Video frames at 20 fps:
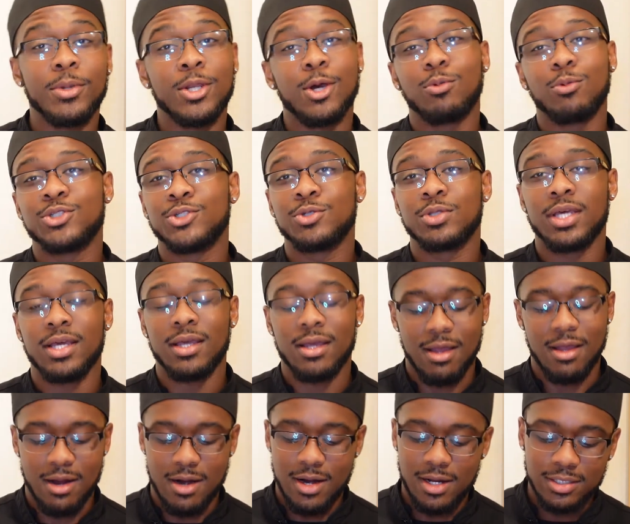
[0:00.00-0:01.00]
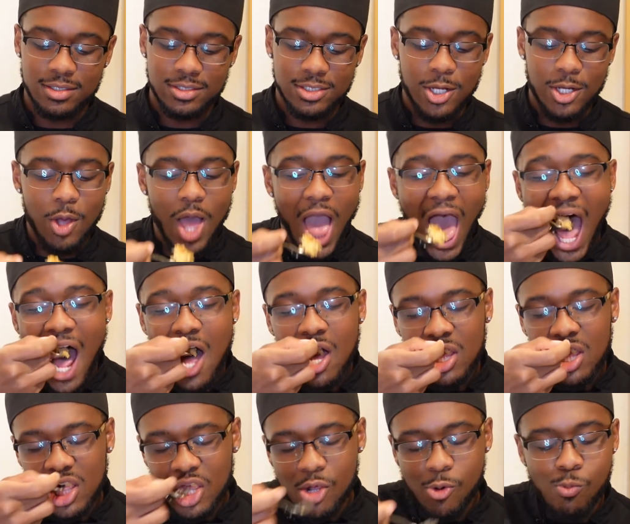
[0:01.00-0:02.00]
know what you think. All right, so
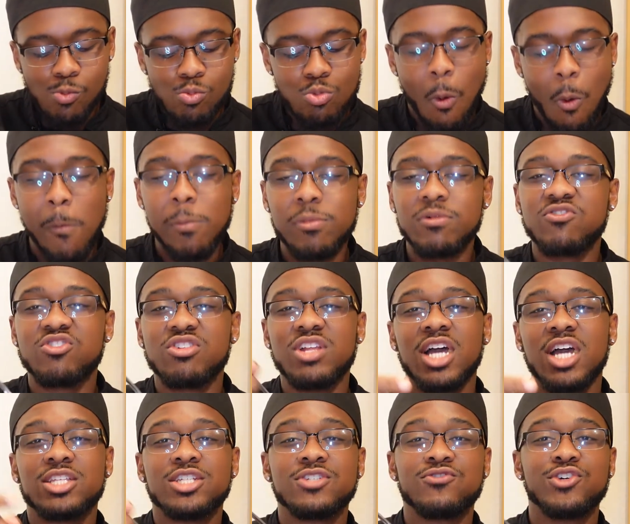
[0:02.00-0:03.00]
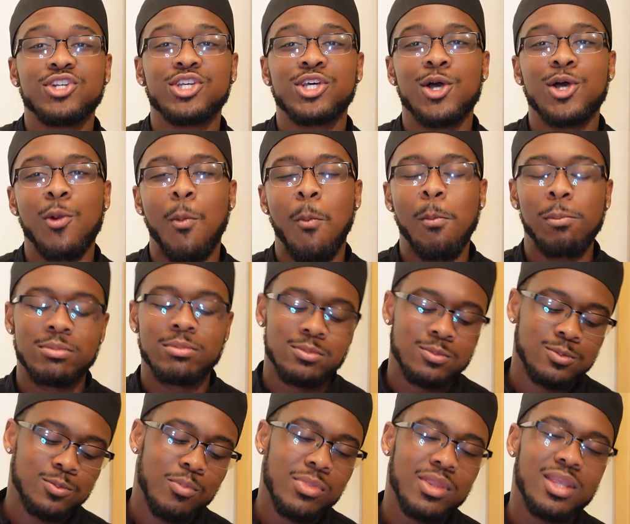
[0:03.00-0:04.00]
if you like this video,
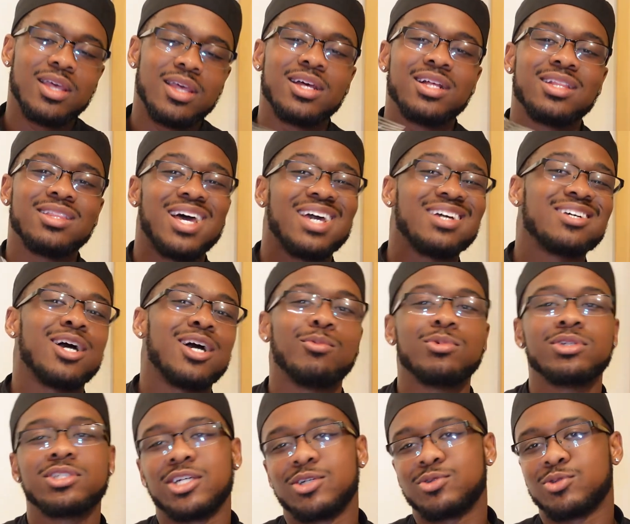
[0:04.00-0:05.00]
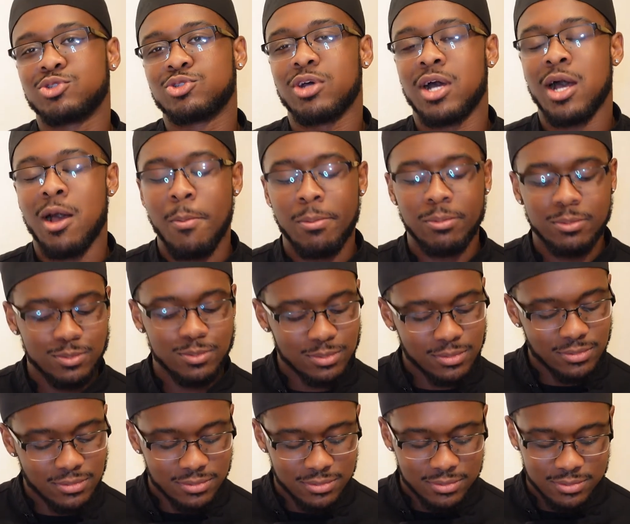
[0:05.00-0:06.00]
like, comment, share, subscribe.
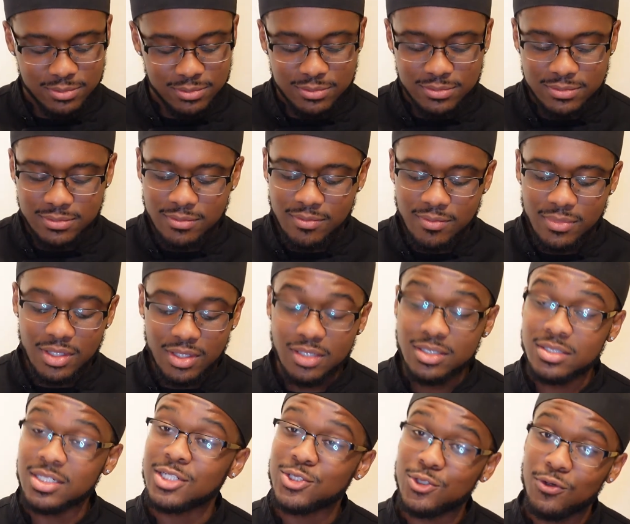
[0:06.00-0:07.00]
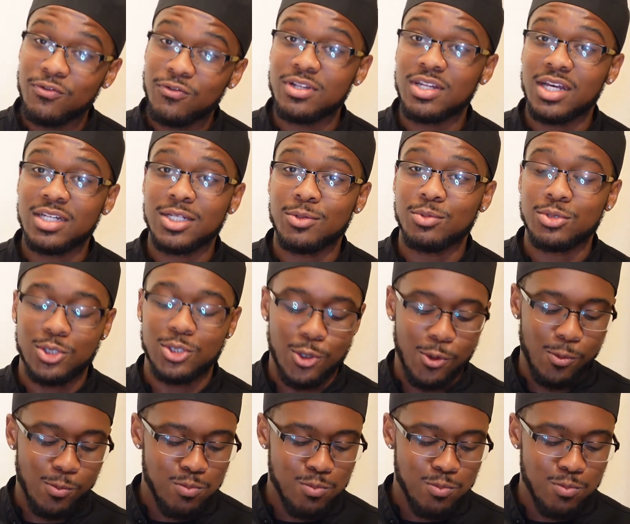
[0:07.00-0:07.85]
Stay tuned for the next episode.